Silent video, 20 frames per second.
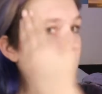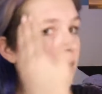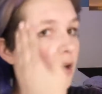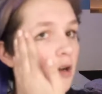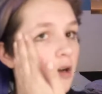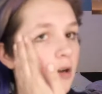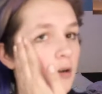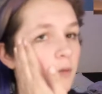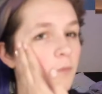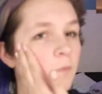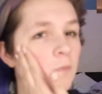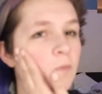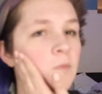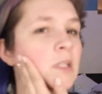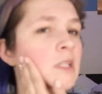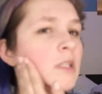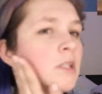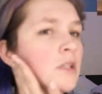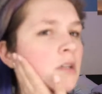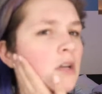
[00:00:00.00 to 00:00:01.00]

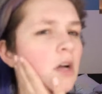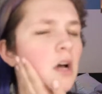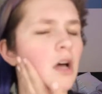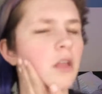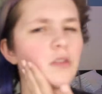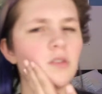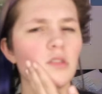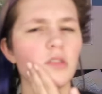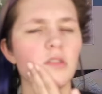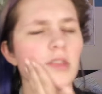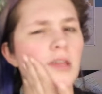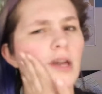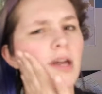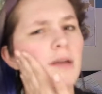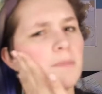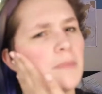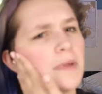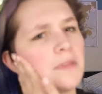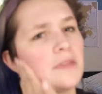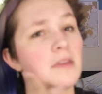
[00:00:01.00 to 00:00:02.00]
Other than
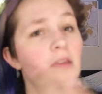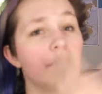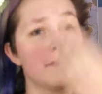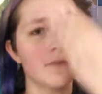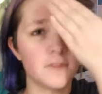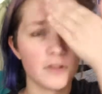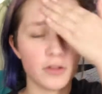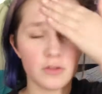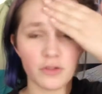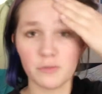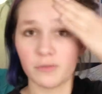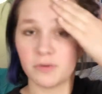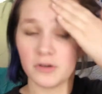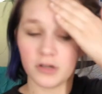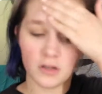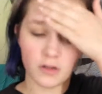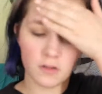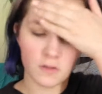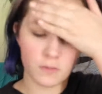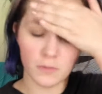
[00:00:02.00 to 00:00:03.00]
that, my skin feels
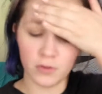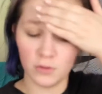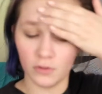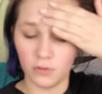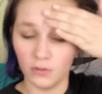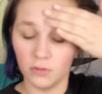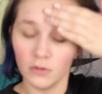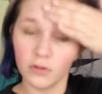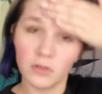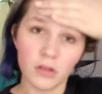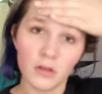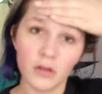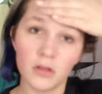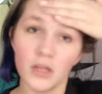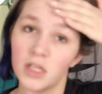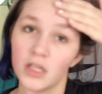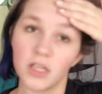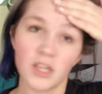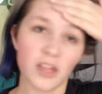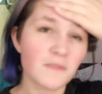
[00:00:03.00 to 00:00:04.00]
pretty smooth,
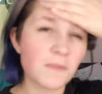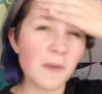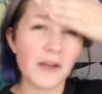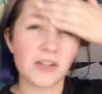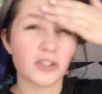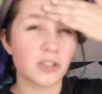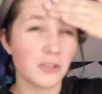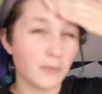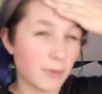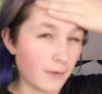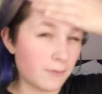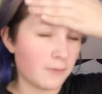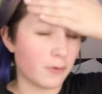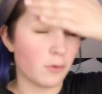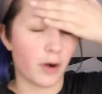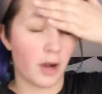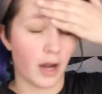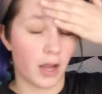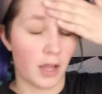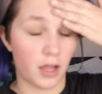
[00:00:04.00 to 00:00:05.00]
especially my
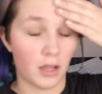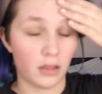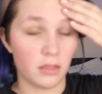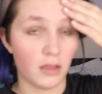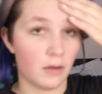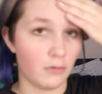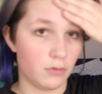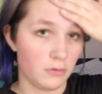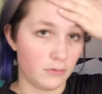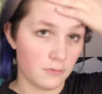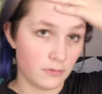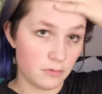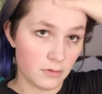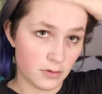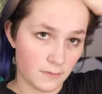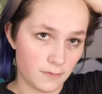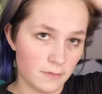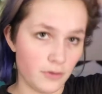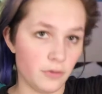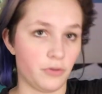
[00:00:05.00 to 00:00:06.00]
forehead. That one,
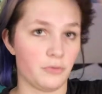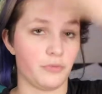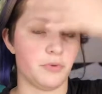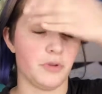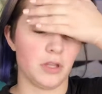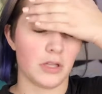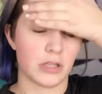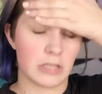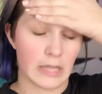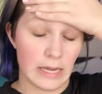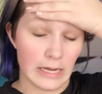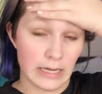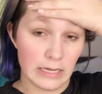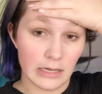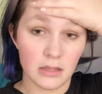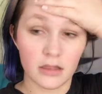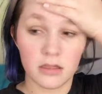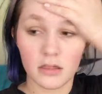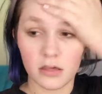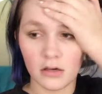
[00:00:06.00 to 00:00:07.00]
it feels really
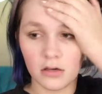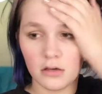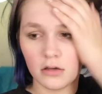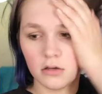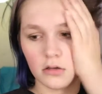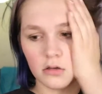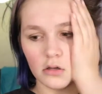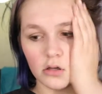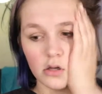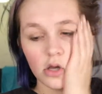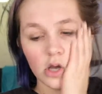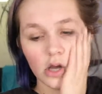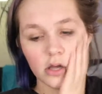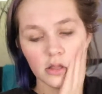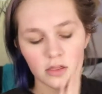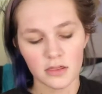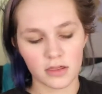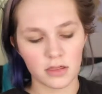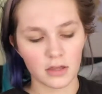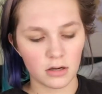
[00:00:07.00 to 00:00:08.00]
nice.
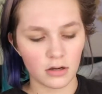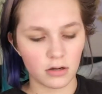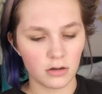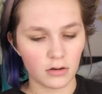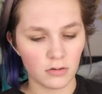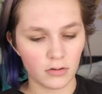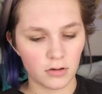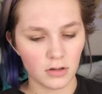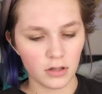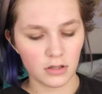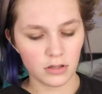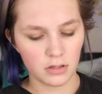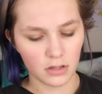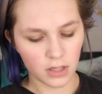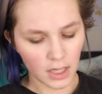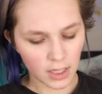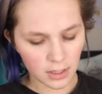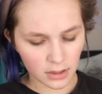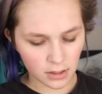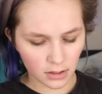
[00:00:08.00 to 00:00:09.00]
So
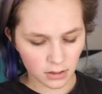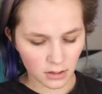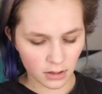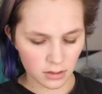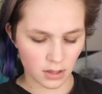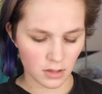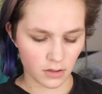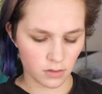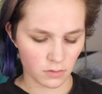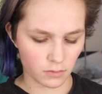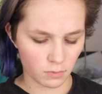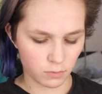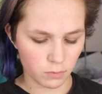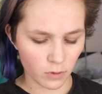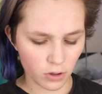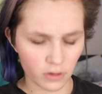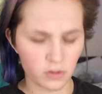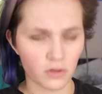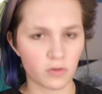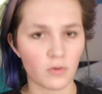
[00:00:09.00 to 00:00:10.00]
I think that this
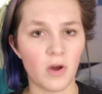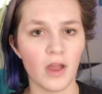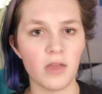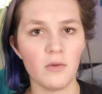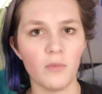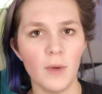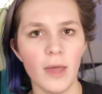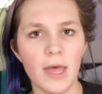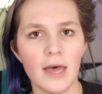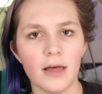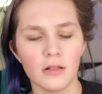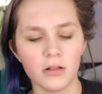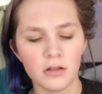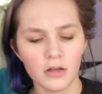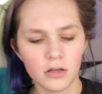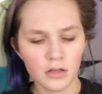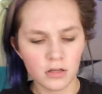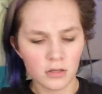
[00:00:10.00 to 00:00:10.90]
works quite well.